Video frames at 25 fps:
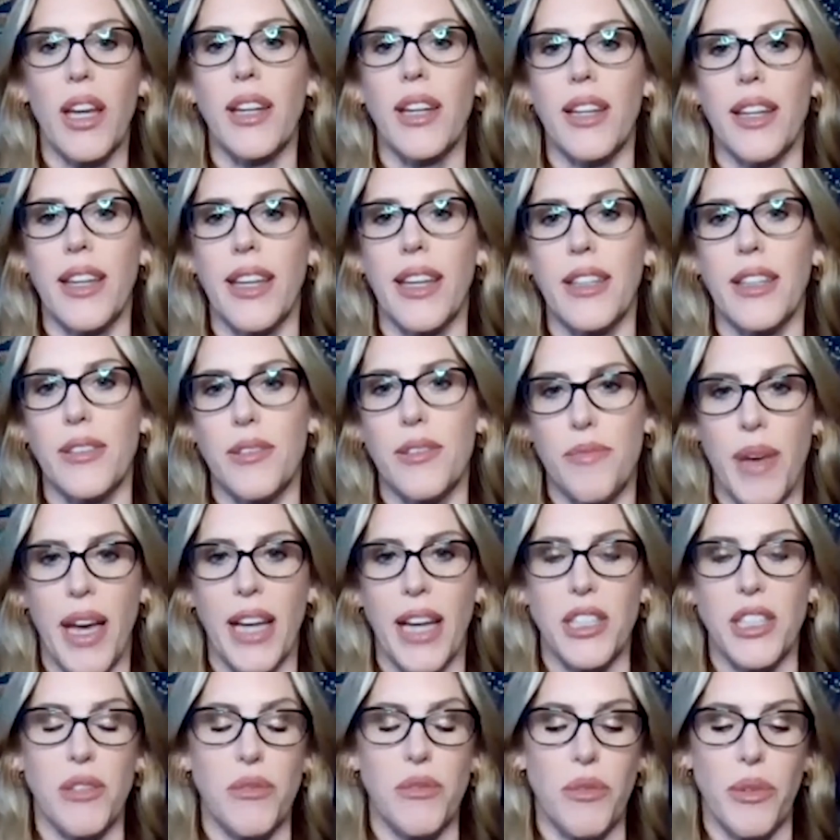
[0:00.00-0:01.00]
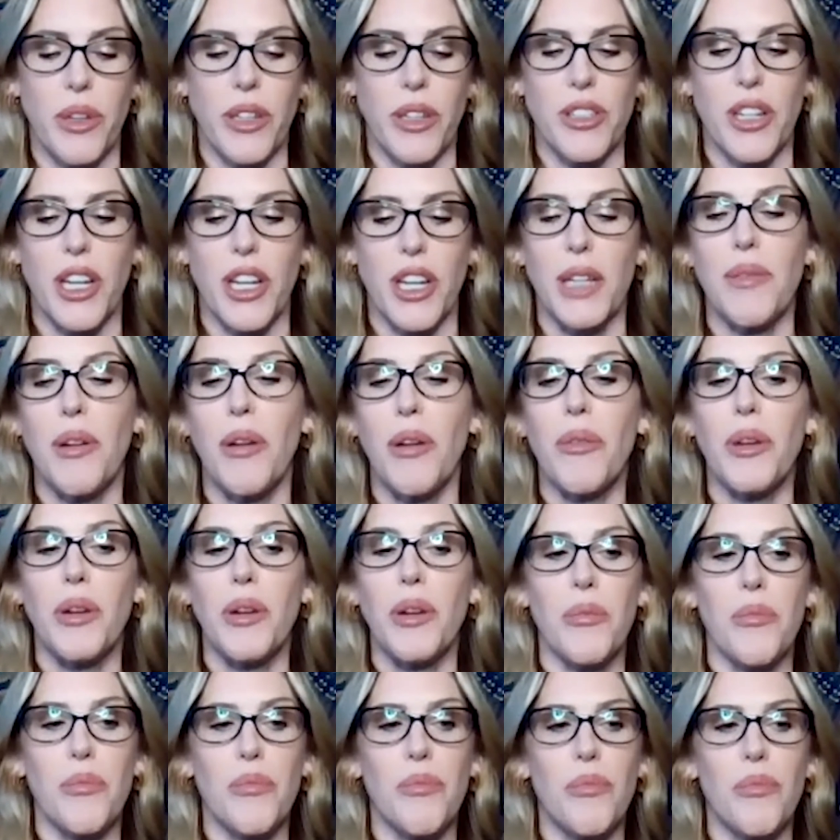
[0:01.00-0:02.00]
And again, back to when we were talking about,
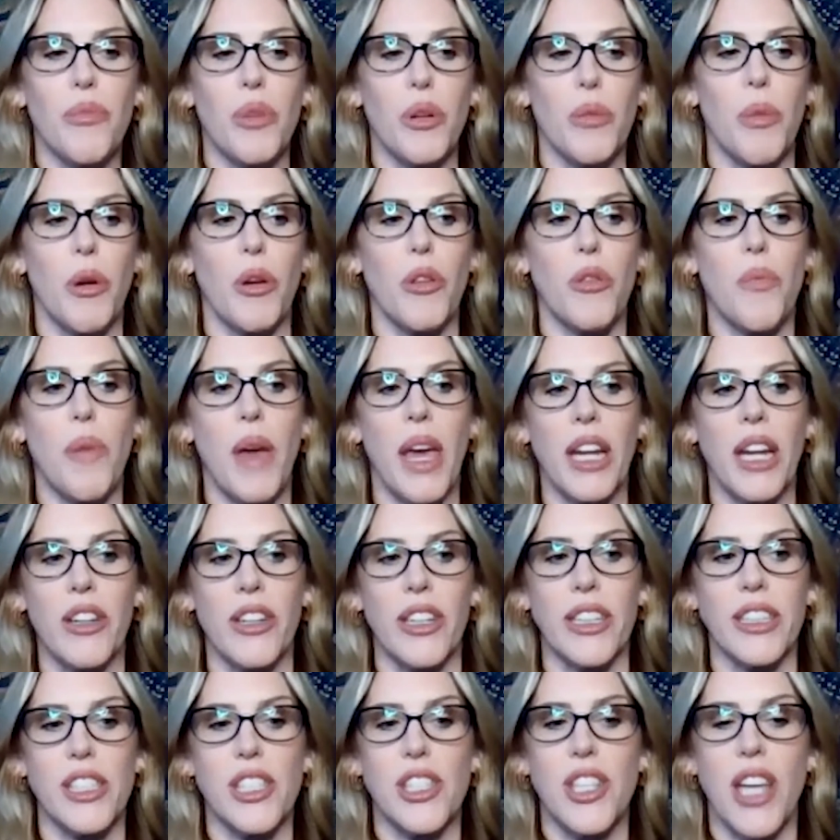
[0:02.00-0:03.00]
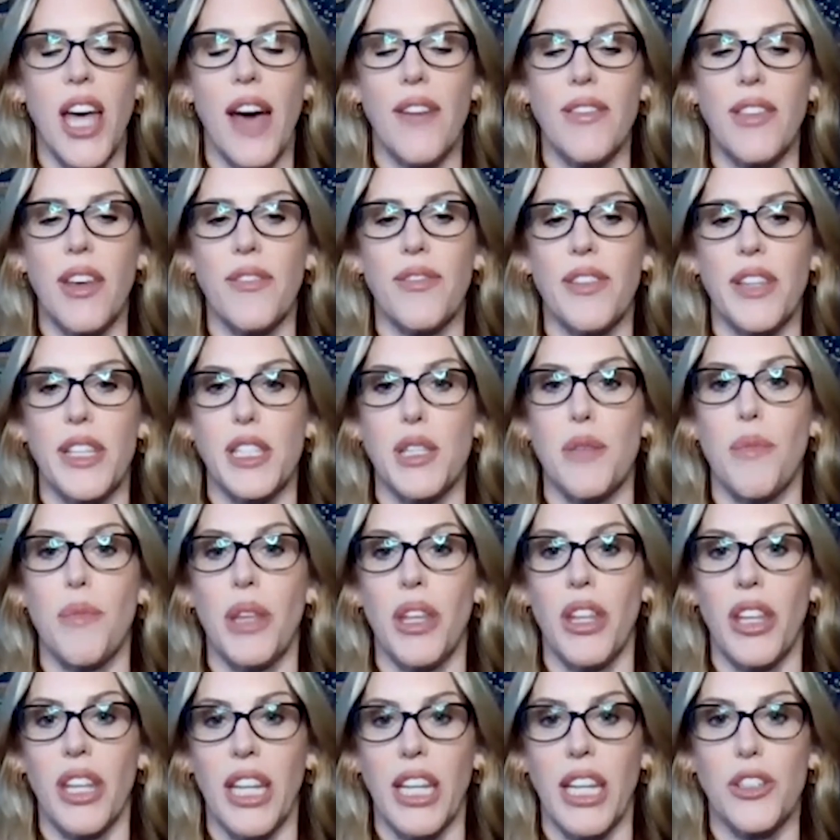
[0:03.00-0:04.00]
we're both parents, to have that
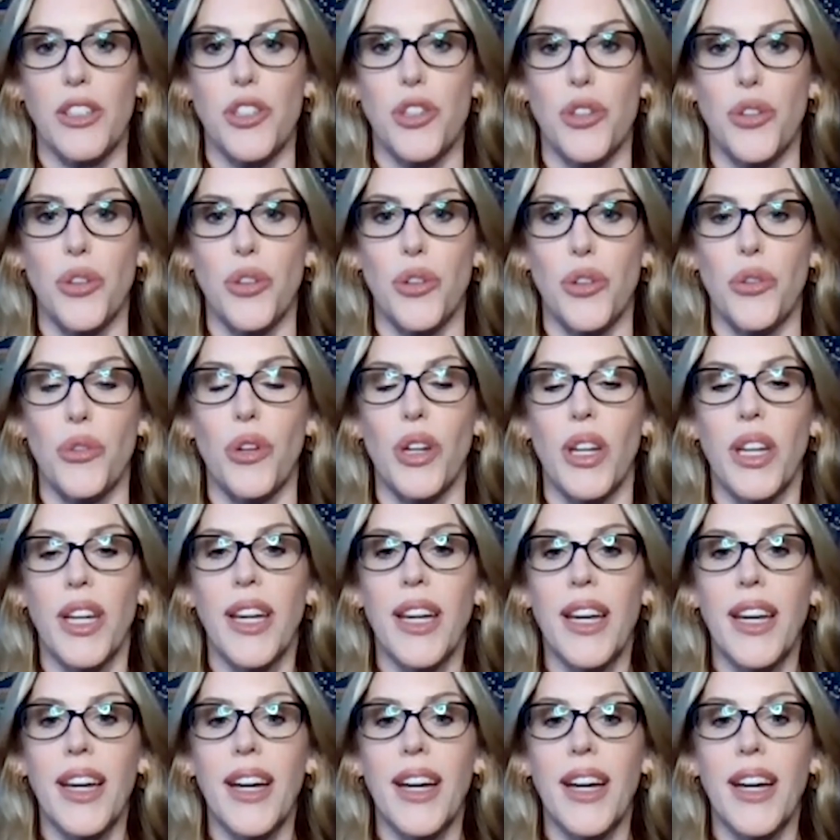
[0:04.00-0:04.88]
flexibility to